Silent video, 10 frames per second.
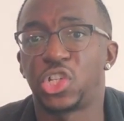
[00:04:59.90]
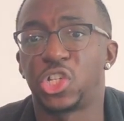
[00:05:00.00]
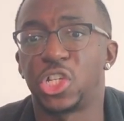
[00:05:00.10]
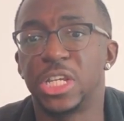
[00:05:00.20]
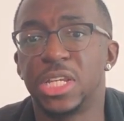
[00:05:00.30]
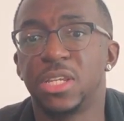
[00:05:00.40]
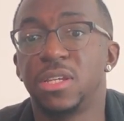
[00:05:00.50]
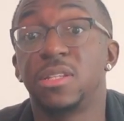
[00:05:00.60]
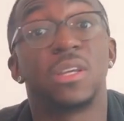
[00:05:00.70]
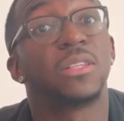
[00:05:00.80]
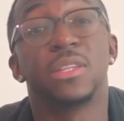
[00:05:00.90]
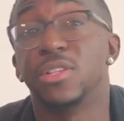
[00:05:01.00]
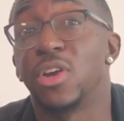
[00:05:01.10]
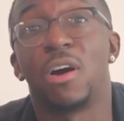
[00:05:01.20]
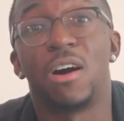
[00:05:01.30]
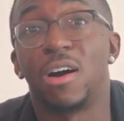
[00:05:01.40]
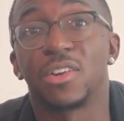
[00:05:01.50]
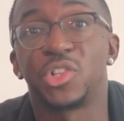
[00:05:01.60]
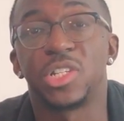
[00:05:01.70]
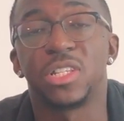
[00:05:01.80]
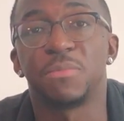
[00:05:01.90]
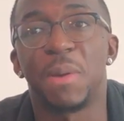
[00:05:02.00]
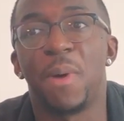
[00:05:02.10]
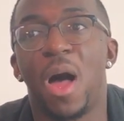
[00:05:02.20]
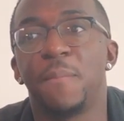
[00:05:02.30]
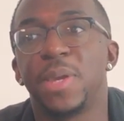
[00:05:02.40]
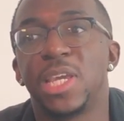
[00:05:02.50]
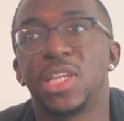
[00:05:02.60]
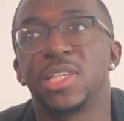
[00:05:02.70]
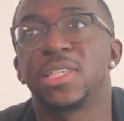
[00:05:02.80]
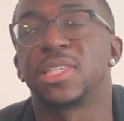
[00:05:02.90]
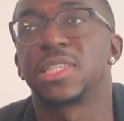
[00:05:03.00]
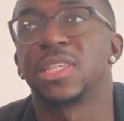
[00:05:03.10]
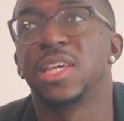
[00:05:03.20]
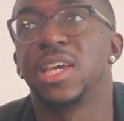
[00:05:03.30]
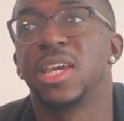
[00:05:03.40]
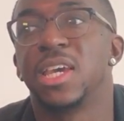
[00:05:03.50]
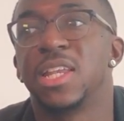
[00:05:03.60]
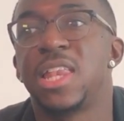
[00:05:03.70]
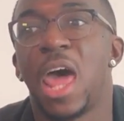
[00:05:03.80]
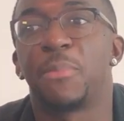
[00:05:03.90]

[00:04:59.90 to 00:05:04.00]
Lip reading: she doesn't talk. My mom is not